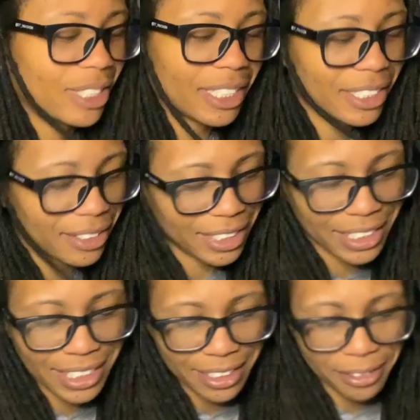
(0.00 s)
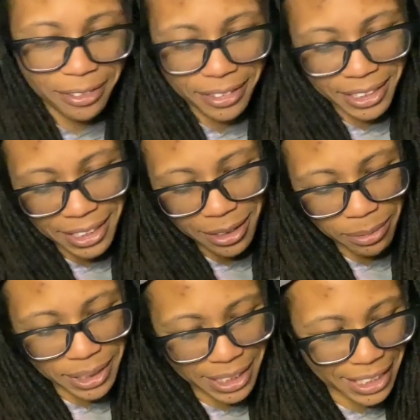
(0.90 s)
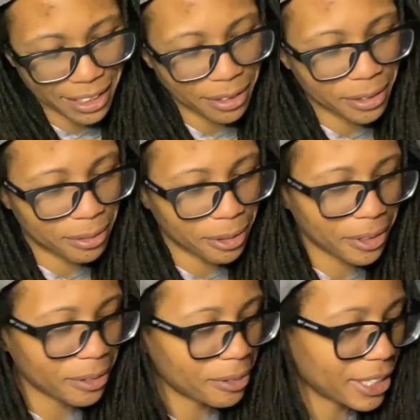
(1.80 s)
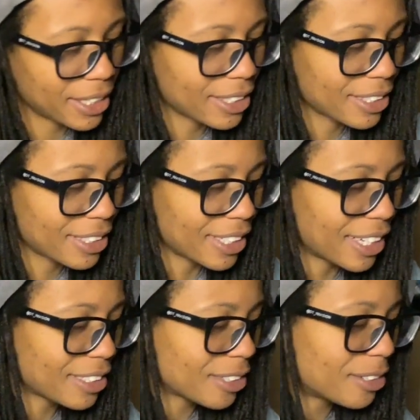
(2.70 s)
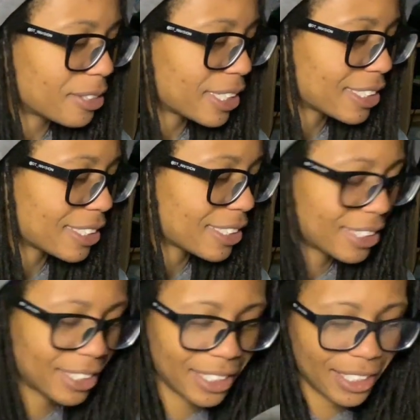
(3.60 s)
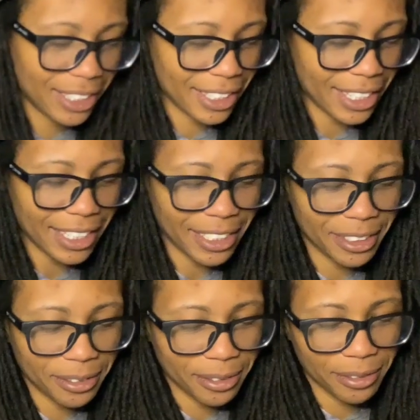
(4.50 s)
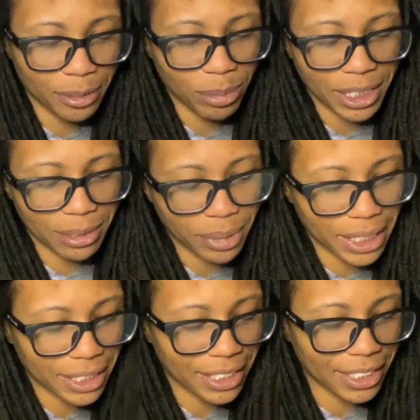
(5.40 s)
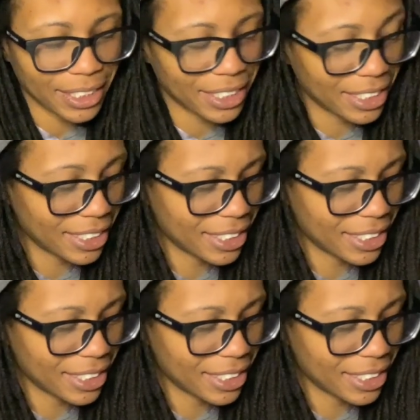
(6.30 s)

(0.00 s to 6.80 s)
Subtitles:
It's gonna look tough. Y'all gonna be like, oh, worth the wait. As always, thank you for being patient.